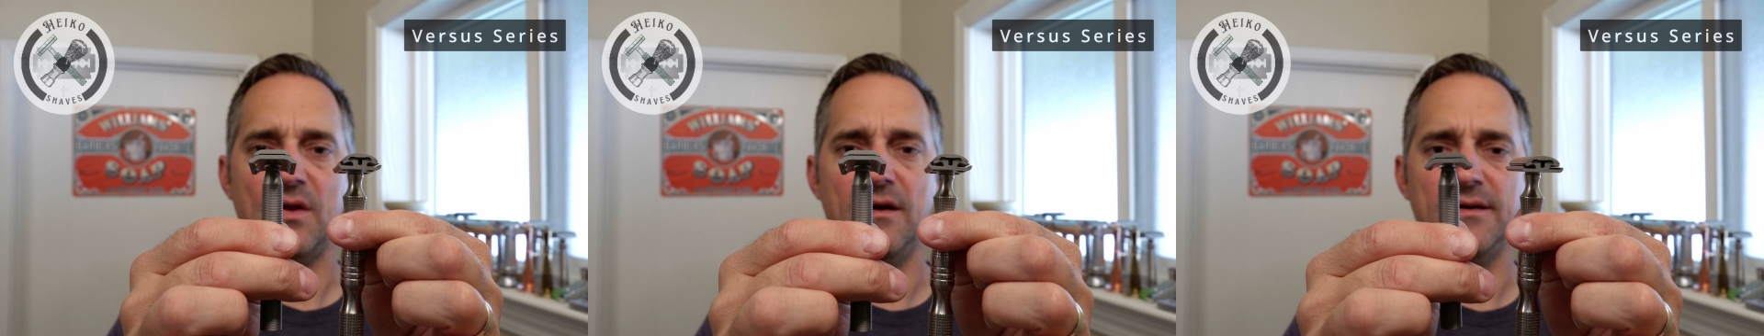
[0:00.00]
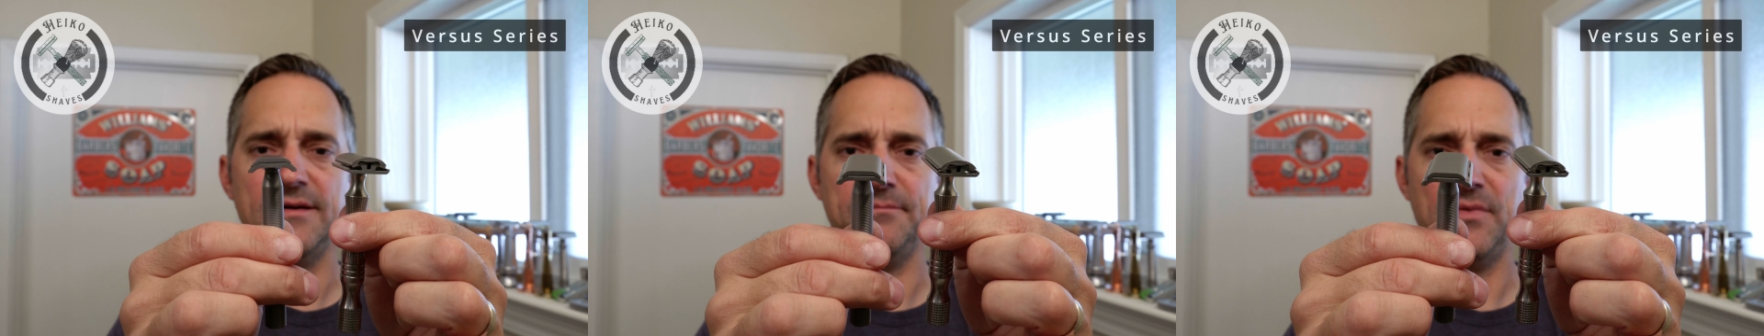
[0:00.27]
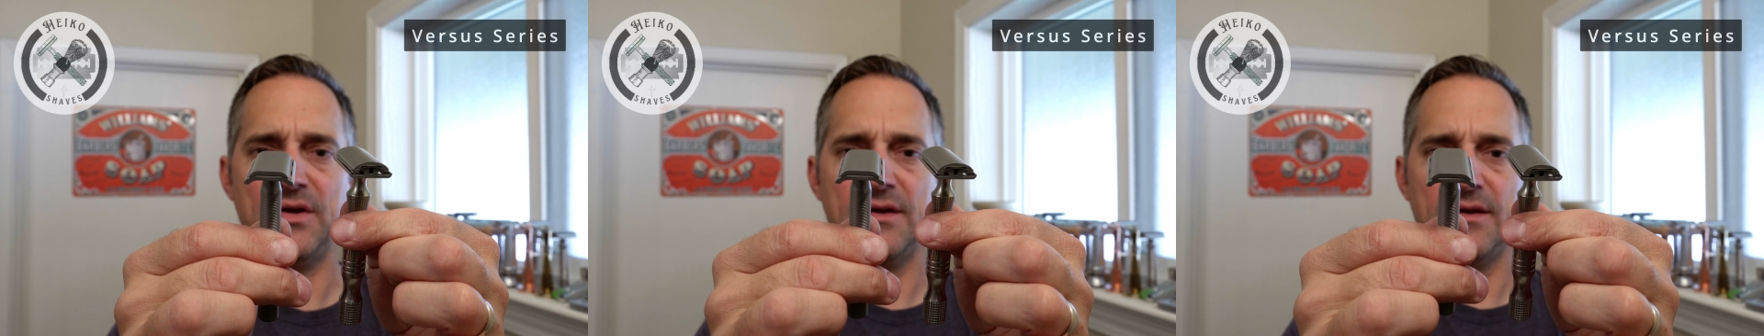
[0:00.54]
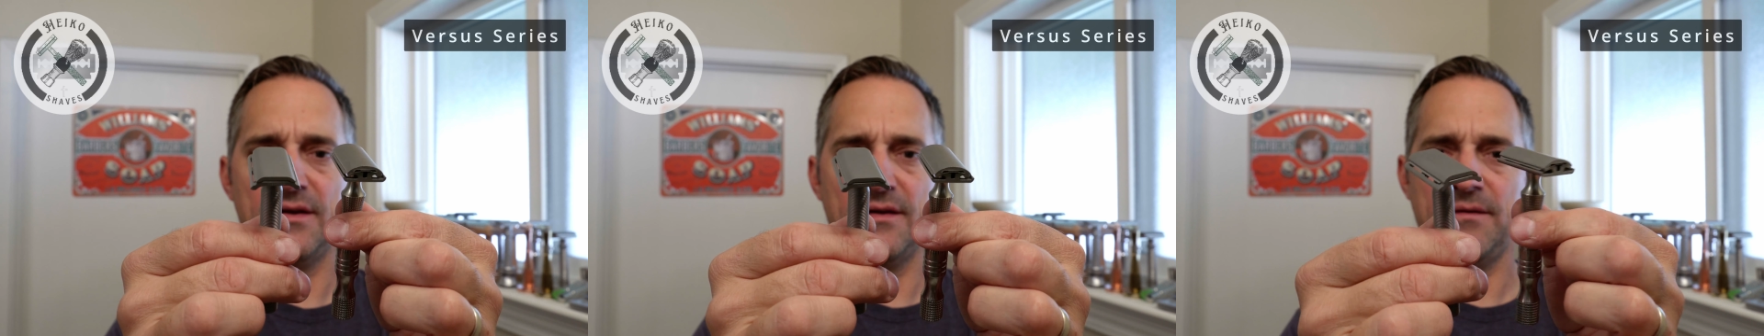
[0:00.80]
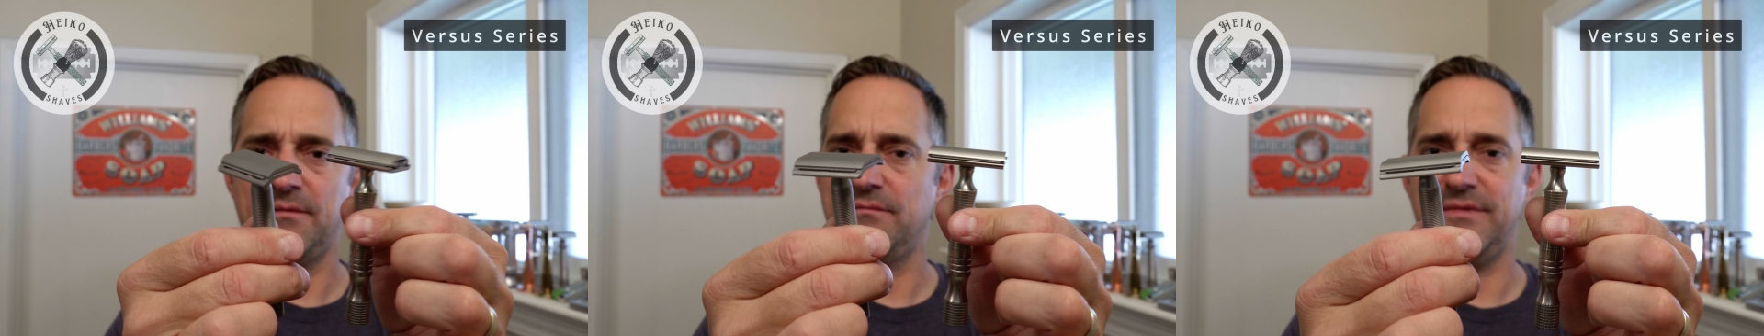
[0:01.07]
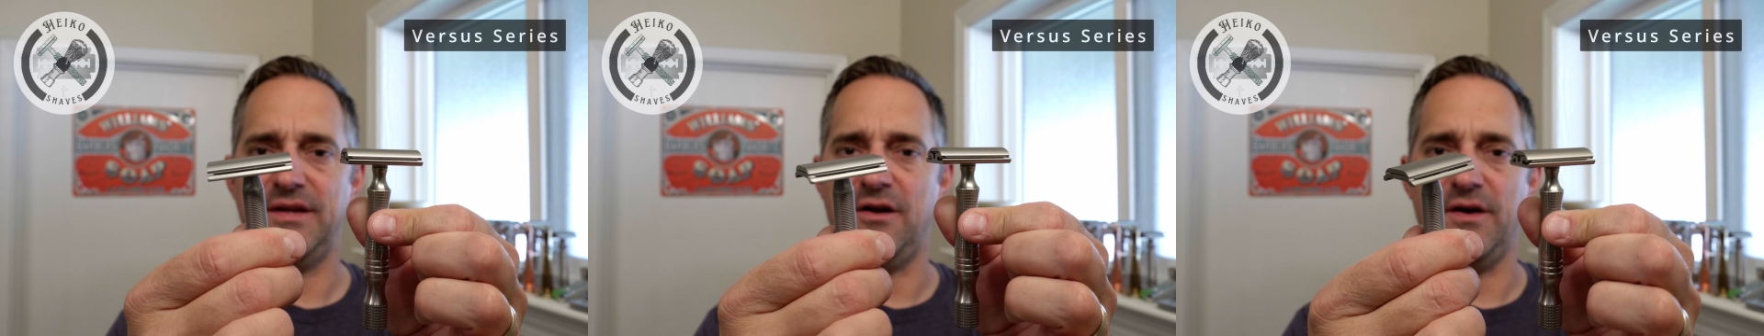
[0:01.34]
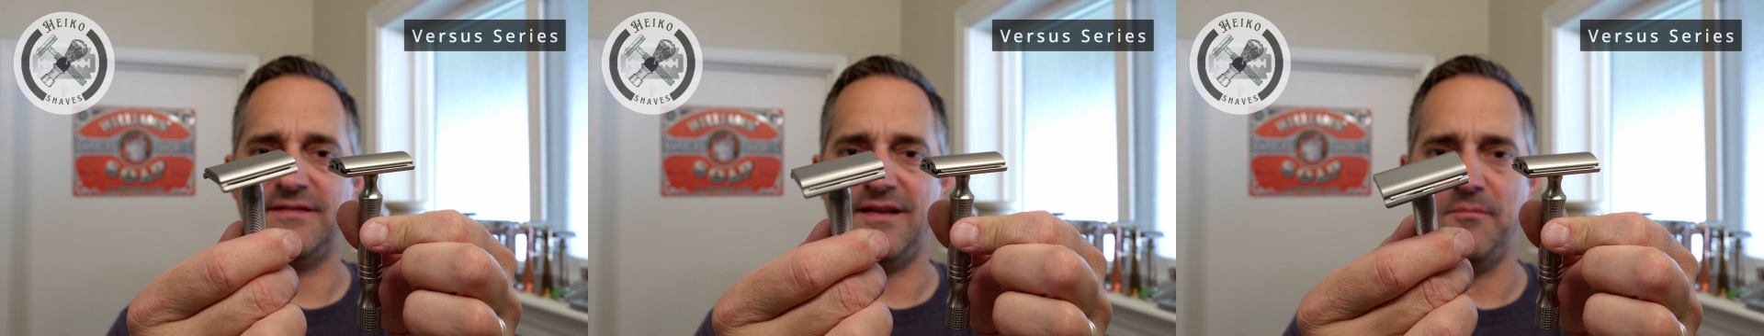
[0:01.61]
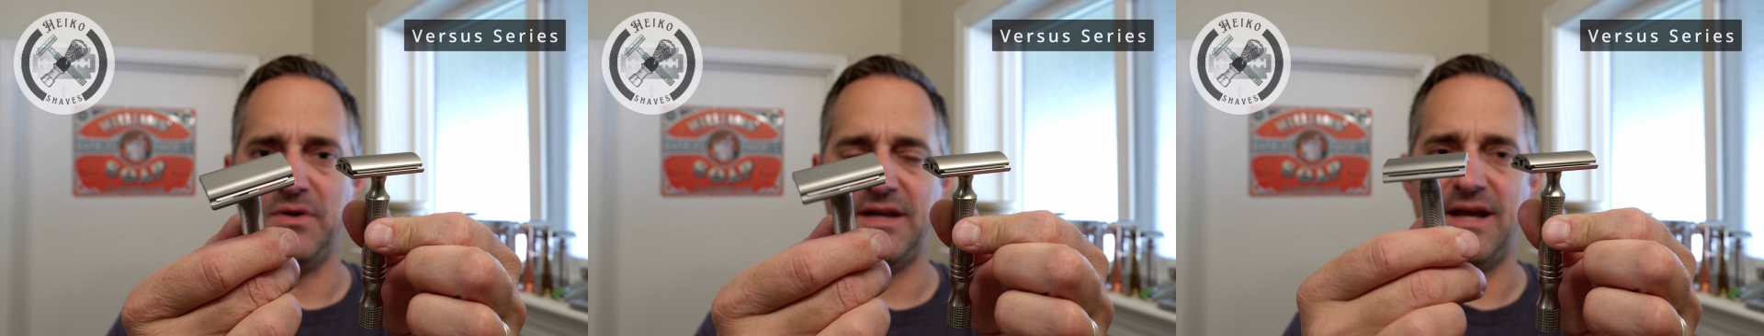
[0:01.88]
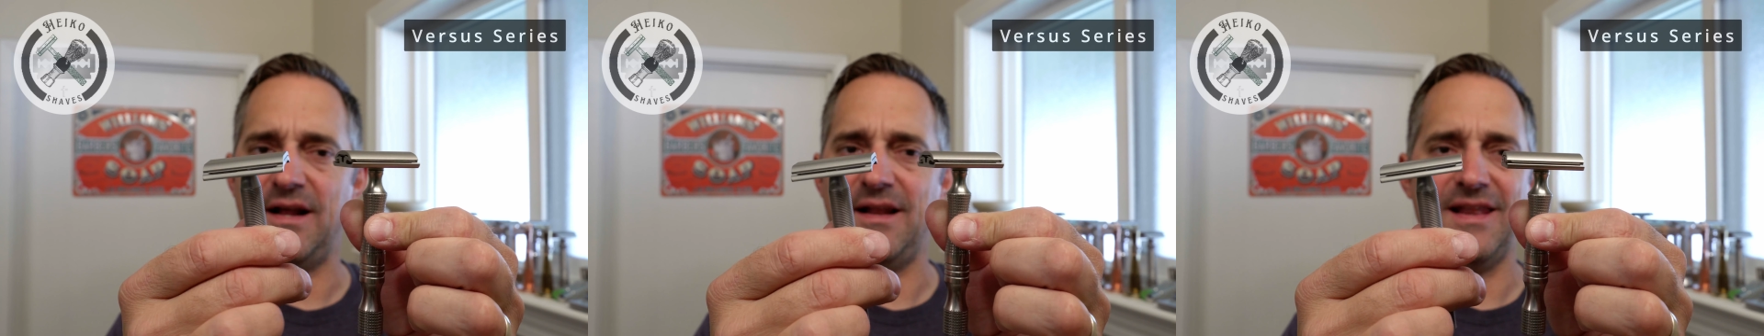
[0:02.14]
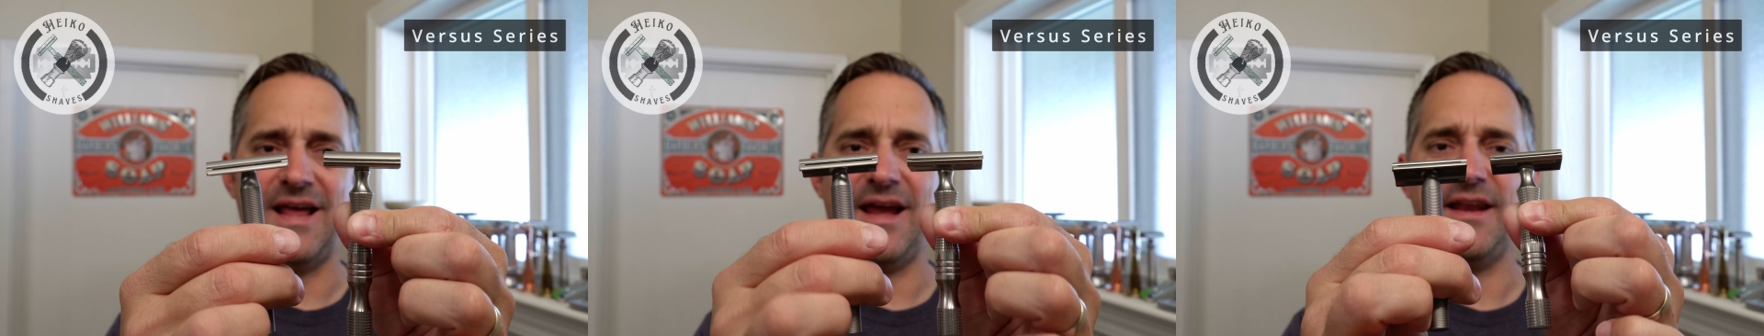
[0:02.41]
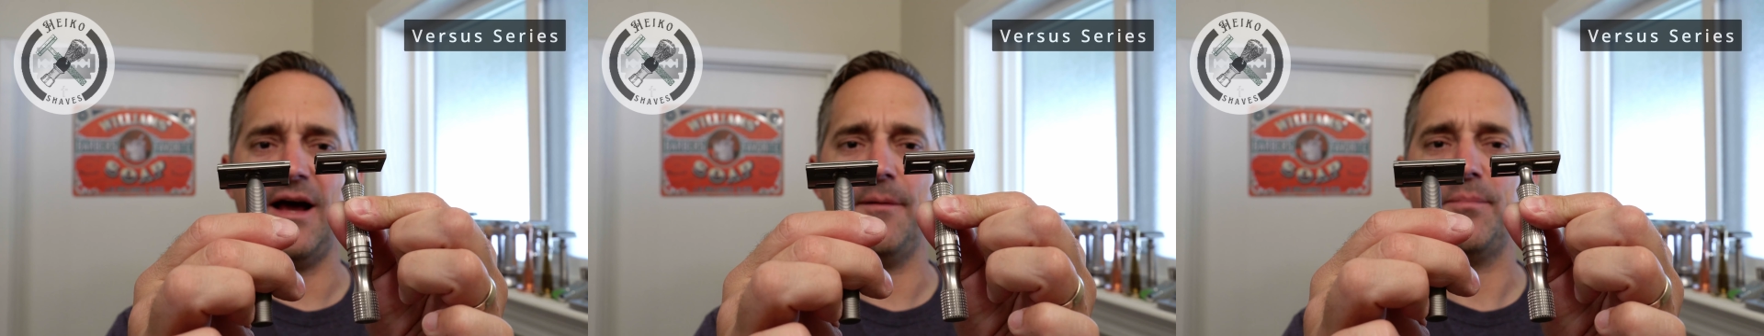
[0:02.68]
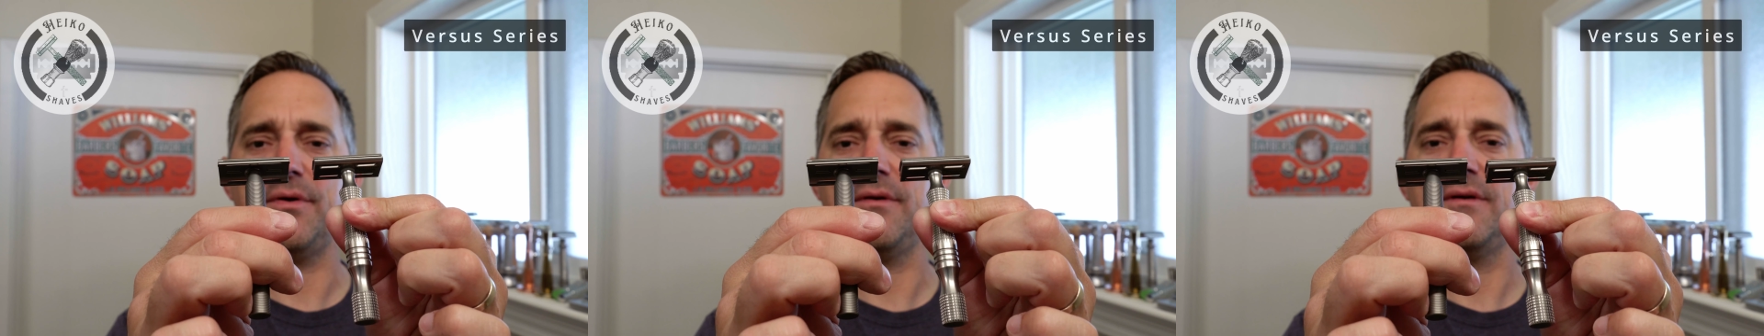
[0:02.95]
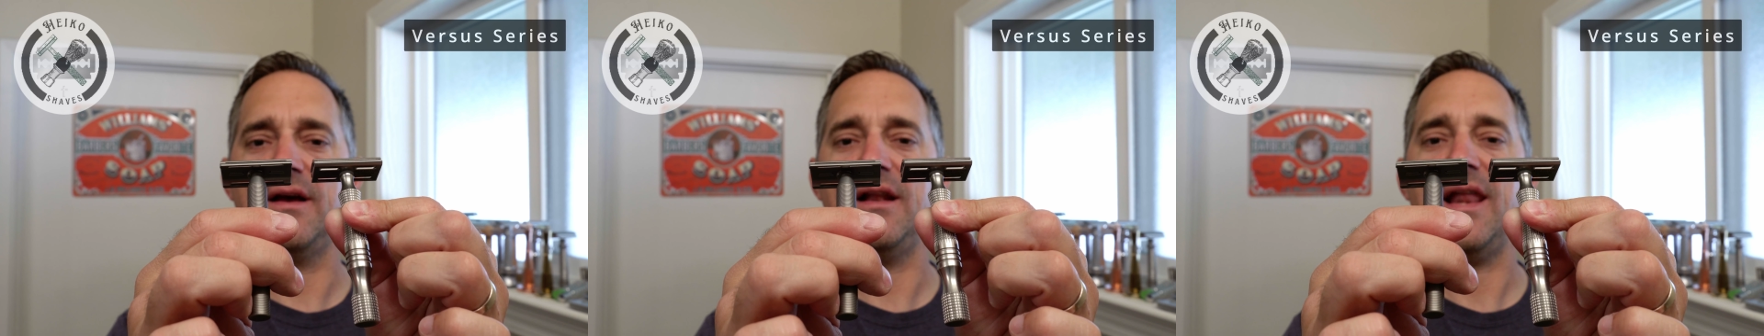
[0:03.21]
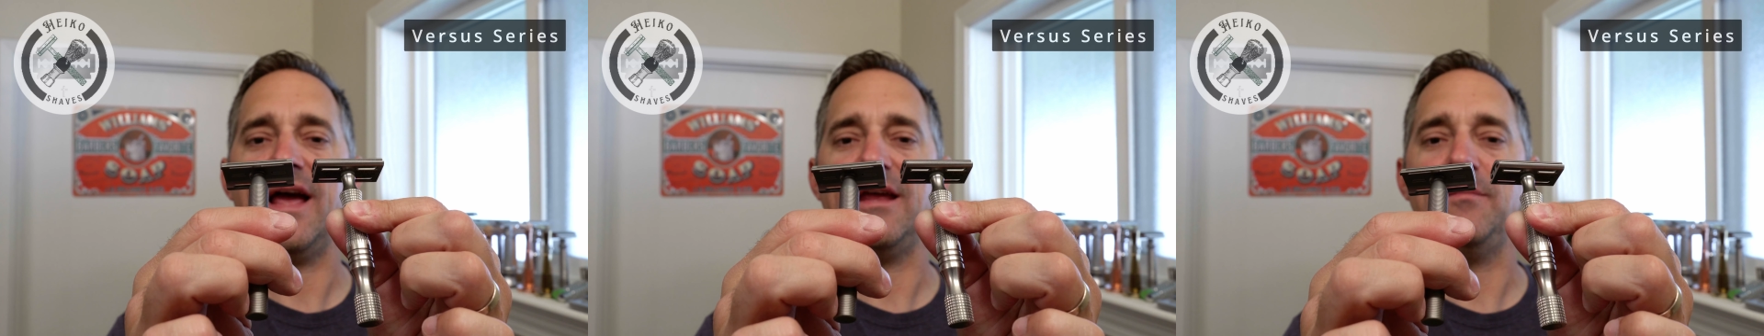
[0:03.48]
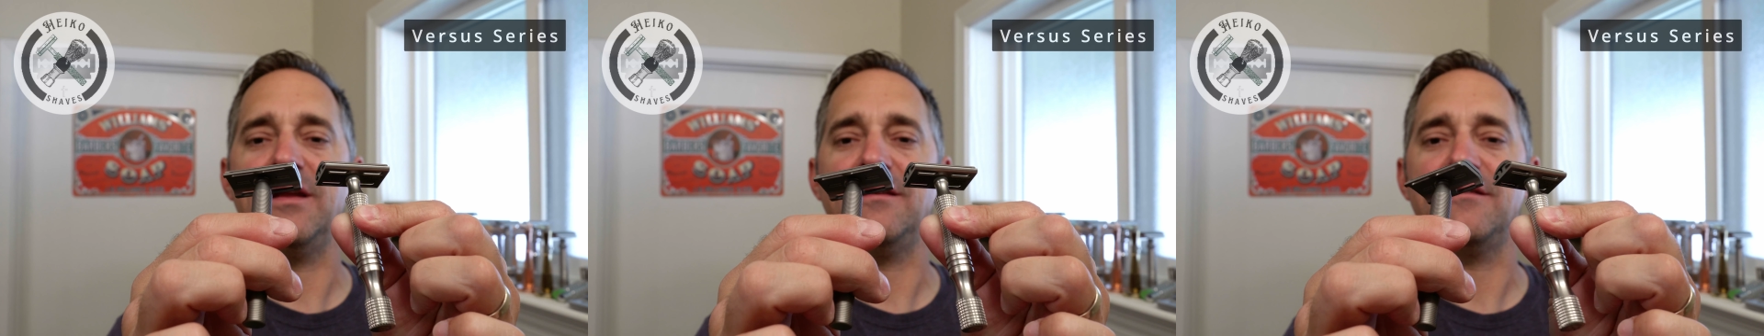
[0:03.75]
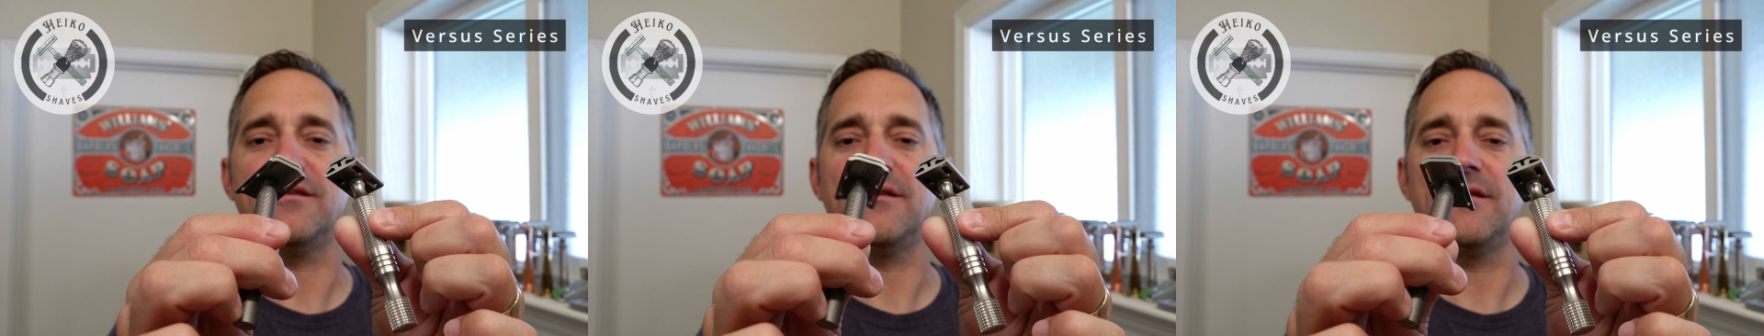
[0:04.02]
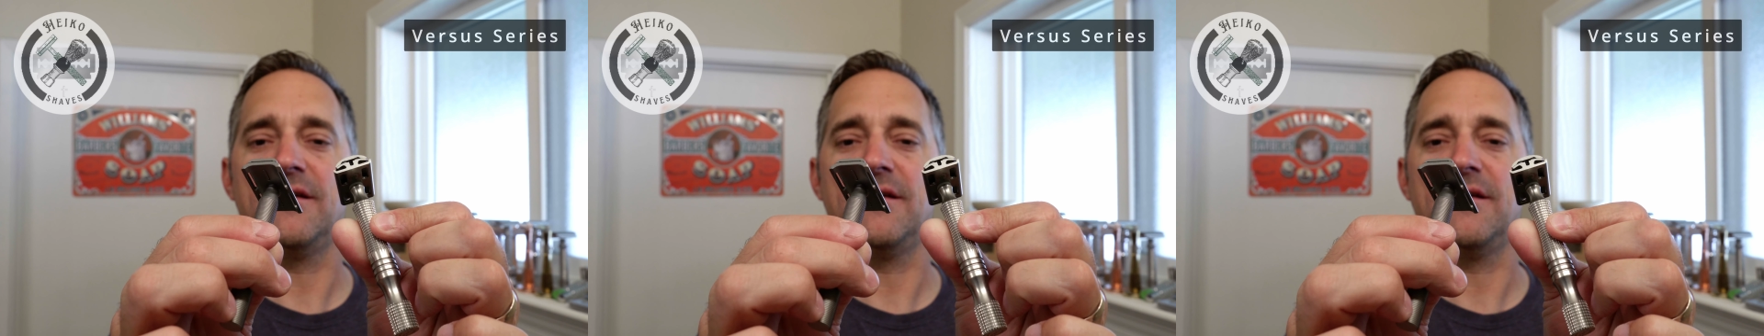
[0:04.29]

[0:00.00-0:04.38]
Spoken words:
You know, assembly, lineup, alignment,